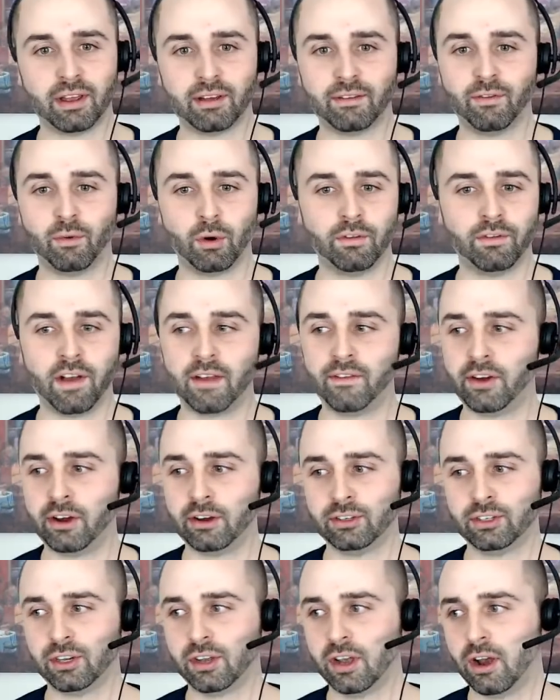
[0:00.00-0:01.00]
four or five
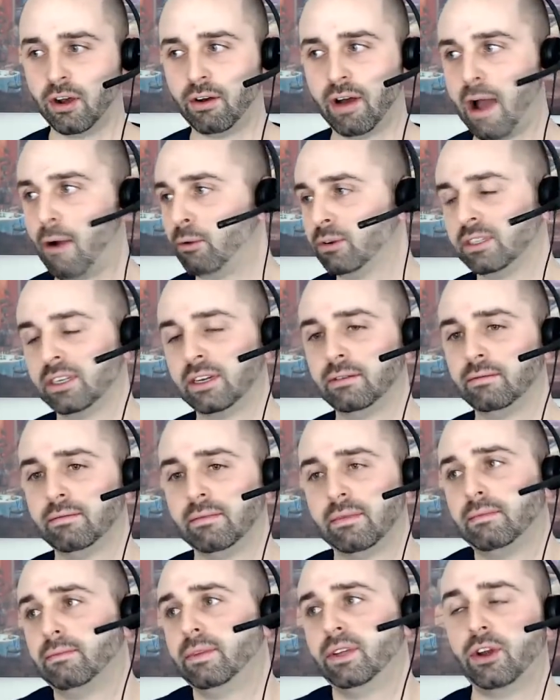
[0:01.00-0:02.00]
years ago, I wasn't.
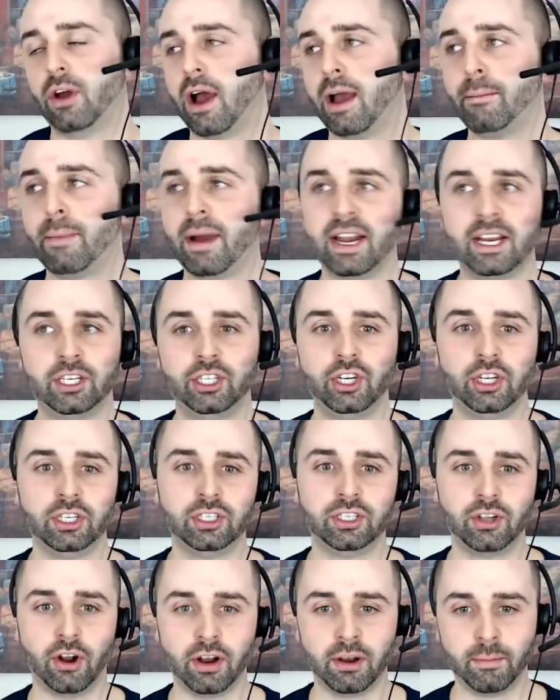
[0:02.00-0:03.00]
You know, I might have just
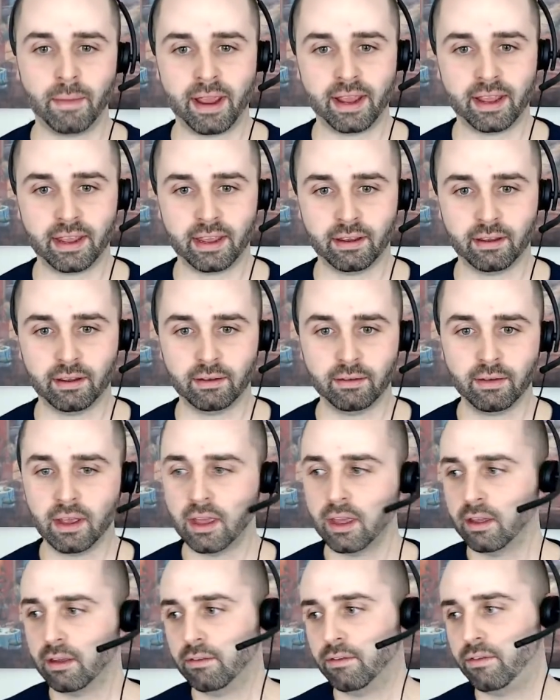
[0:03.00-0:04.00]
started making
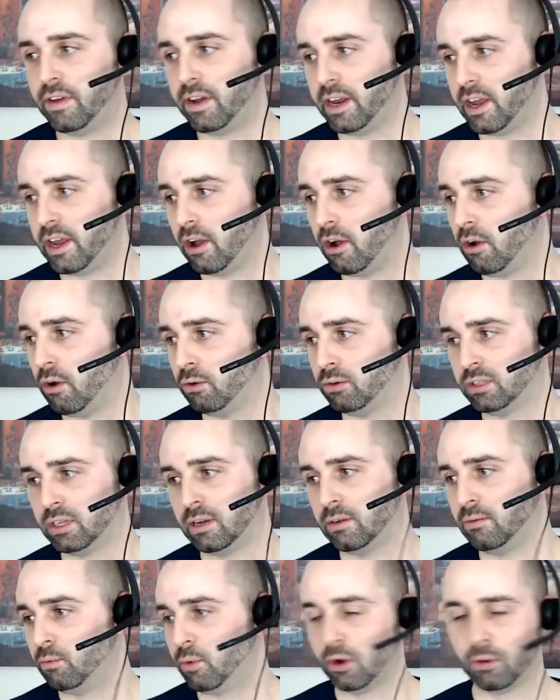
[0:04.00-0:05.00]
videos,
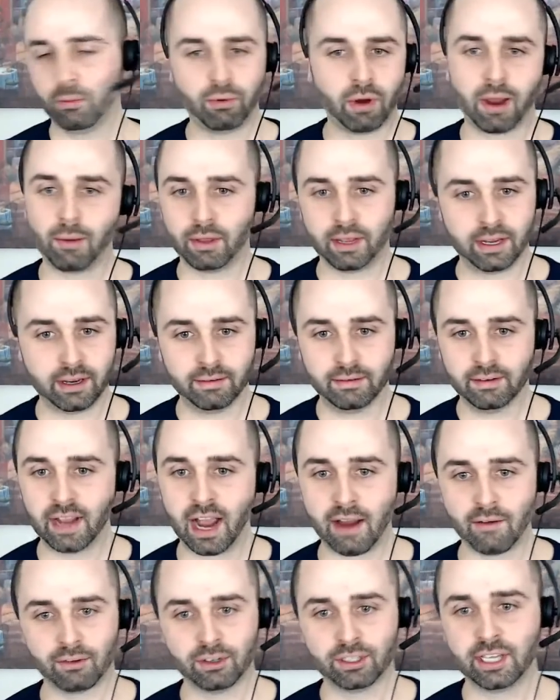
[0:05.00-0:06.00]
and we were probably
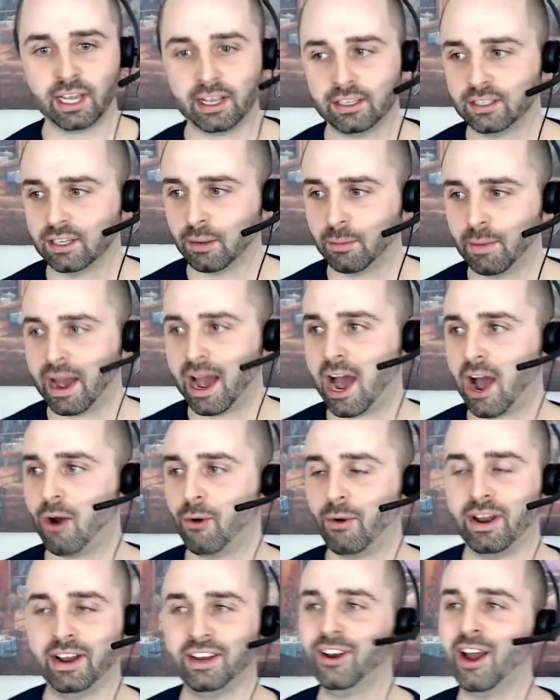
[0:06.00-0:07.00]
conversating somehow,
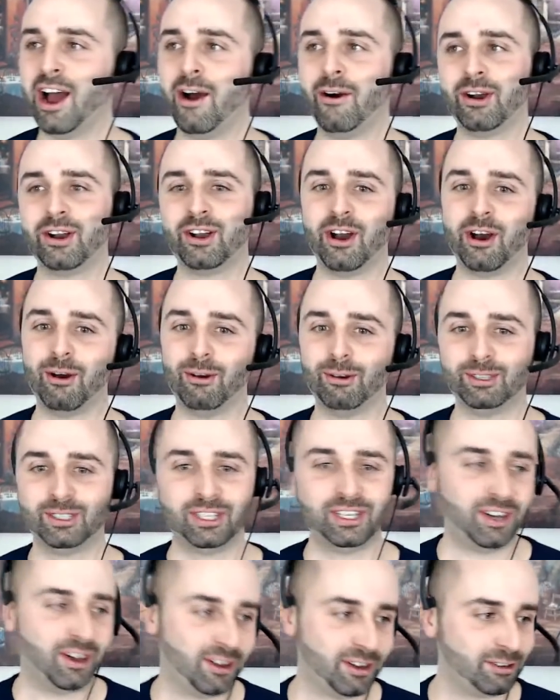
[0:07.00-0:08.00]
and you know how it goes.
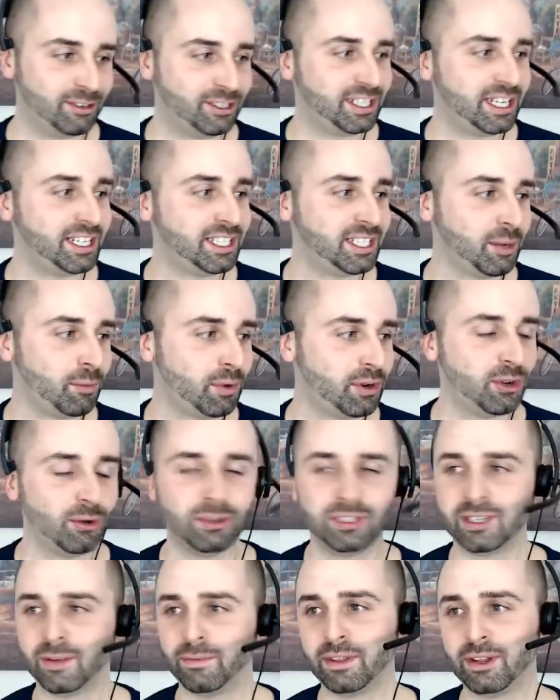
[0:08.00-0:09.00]
You know, you see someone
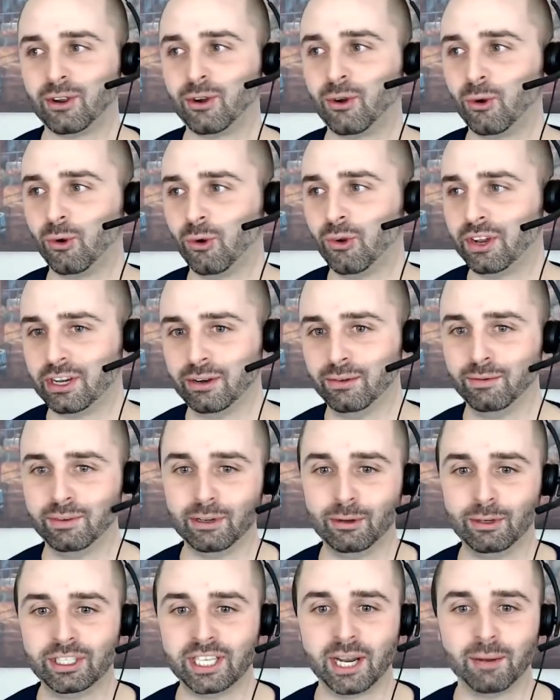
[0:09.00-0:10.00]
doing something cool, and you
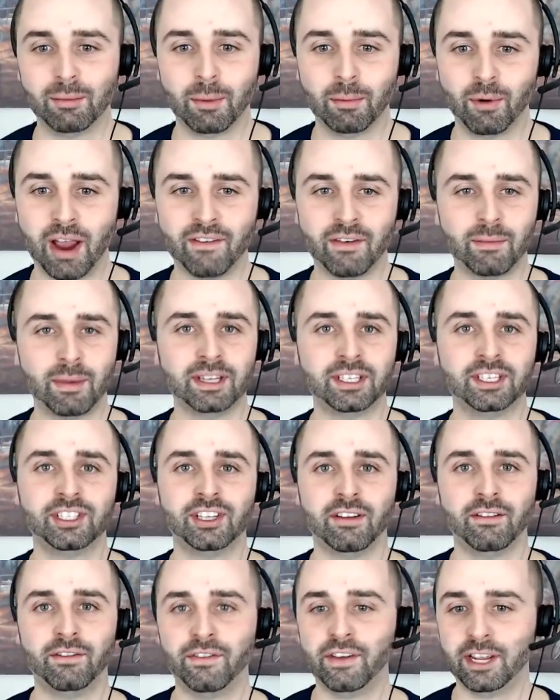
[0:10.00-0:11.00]
you send them a private message
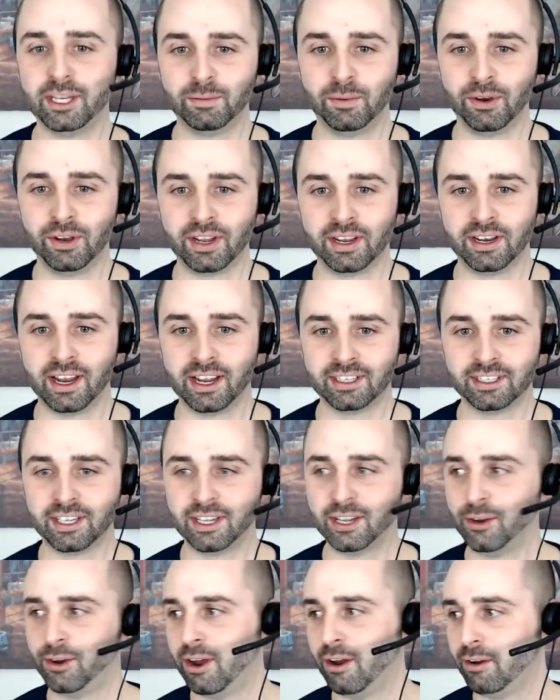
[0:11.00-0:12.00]
on Facebook, and next
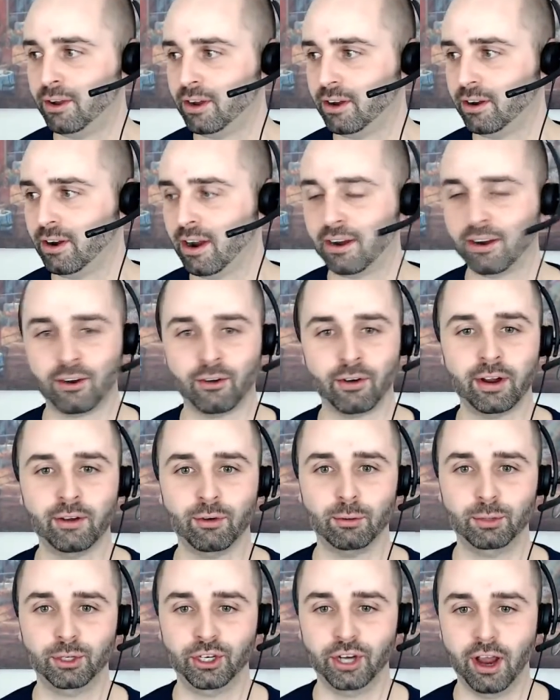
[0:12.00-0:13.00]
thing you know, you're on a Green
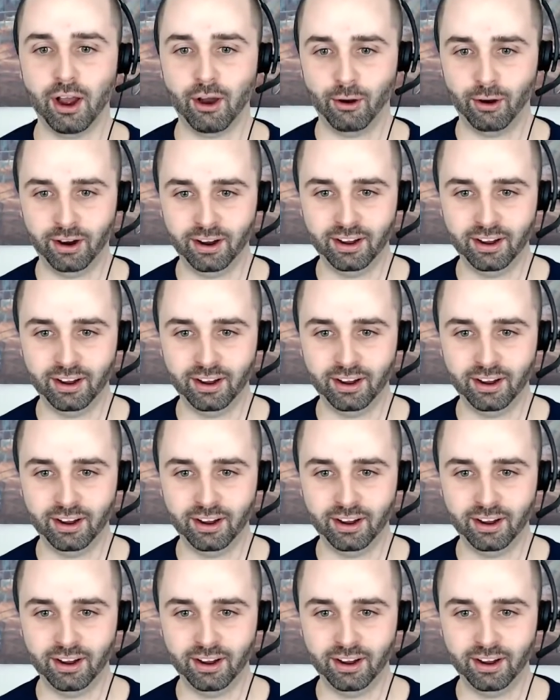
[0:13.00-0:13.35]
Room show.